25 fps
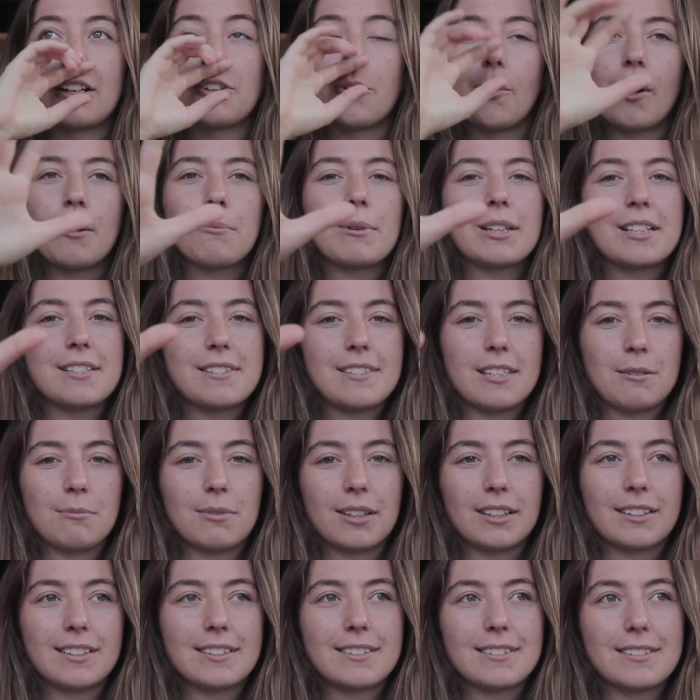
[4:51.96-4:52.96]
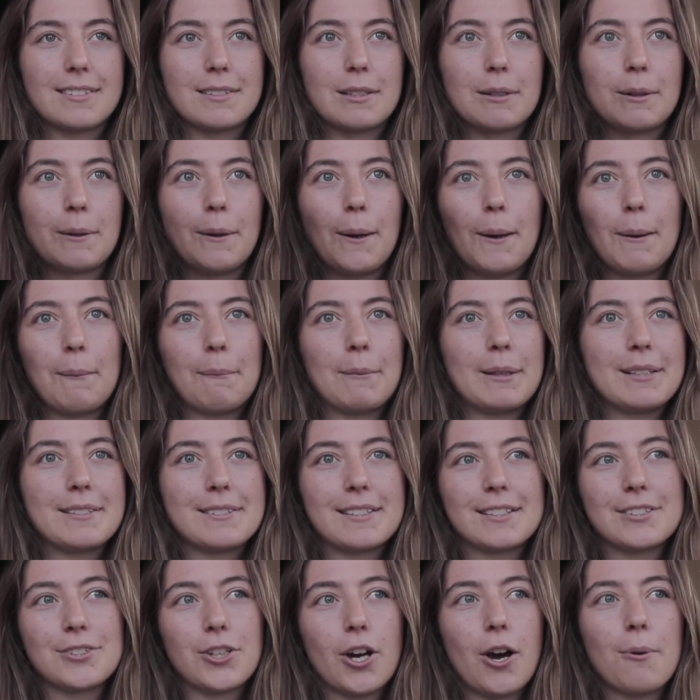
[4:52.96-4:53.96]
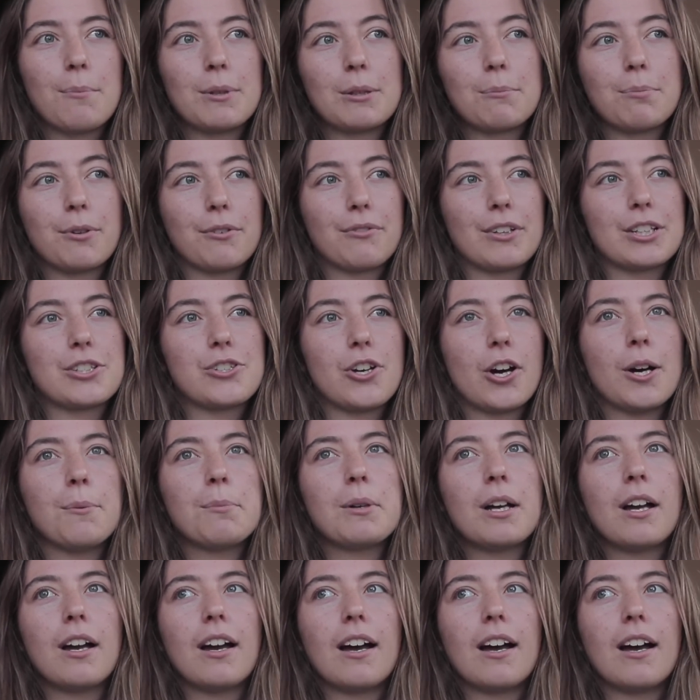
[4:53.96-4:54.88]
know I make it seem like this is an amazing job and a perfect job,